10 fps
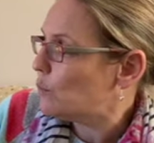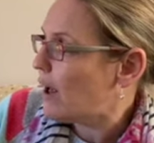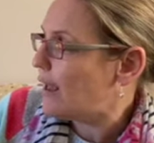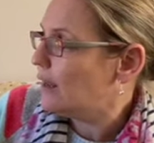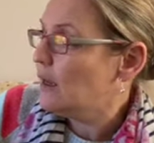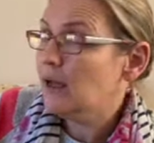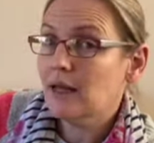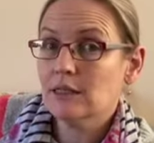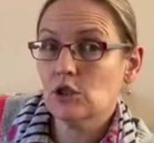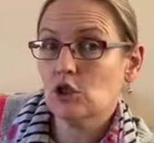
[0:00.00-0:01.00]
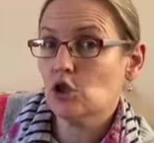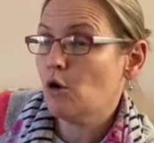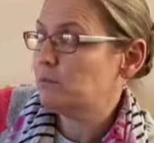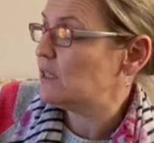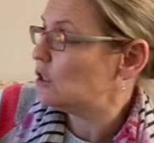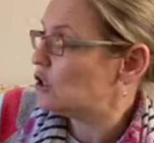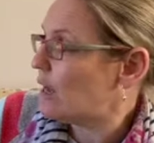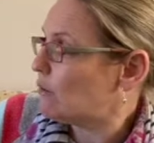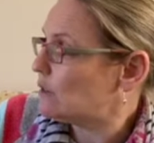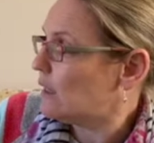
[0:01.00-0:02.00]
away and stopped
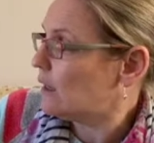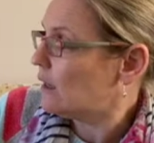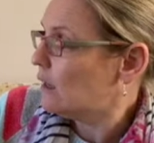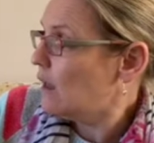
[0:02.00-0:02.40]
shouting.